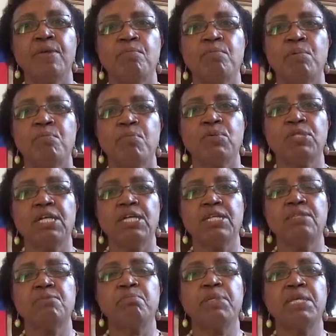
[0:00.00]
people
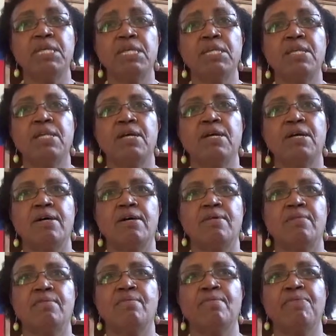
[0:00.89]
just being
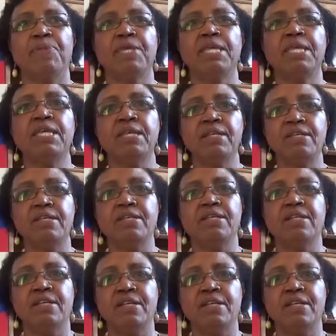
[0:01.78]
killed